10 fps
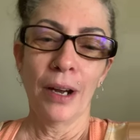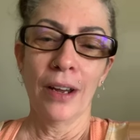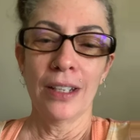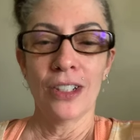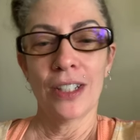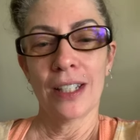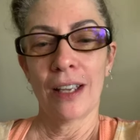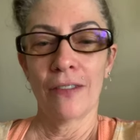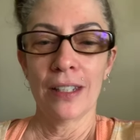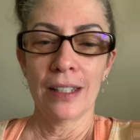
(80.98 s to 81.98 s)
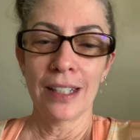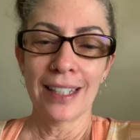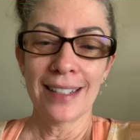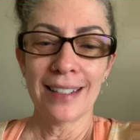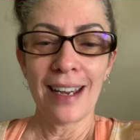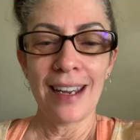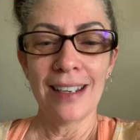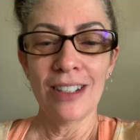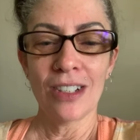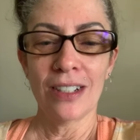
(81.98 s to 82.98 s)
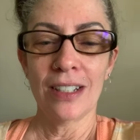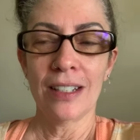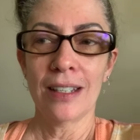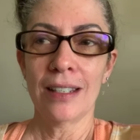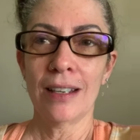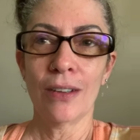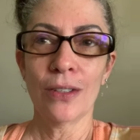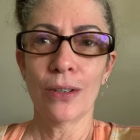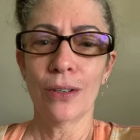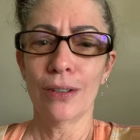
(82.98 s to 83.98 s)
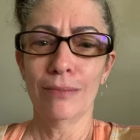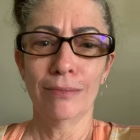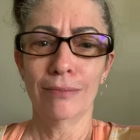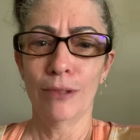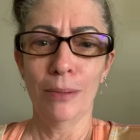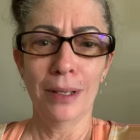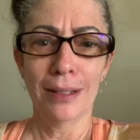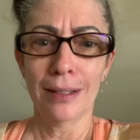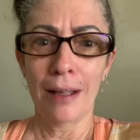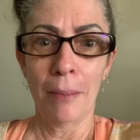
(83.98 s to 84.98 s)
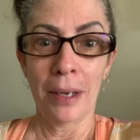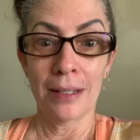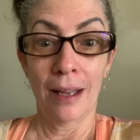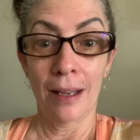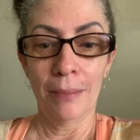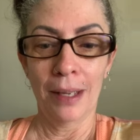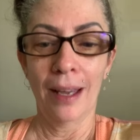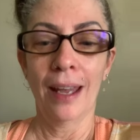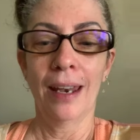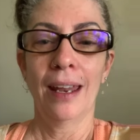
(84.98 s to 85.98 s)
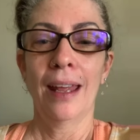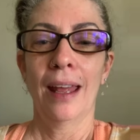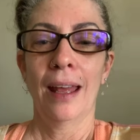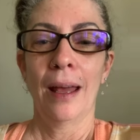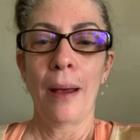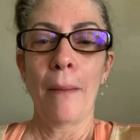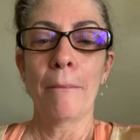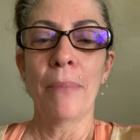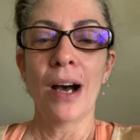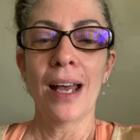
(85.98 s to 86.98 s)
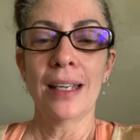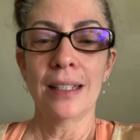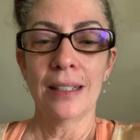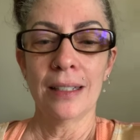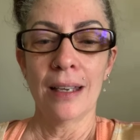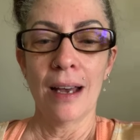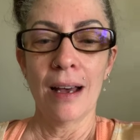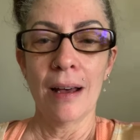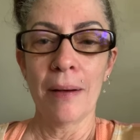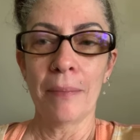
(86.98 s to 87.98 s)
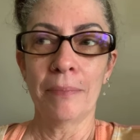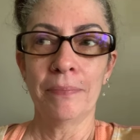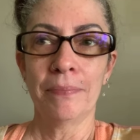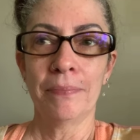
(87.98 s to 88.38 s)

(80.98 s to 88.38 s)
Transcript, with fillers: and Jesus have this little exchange, and Jesus tells her, Woman, it's not my time yet, but um,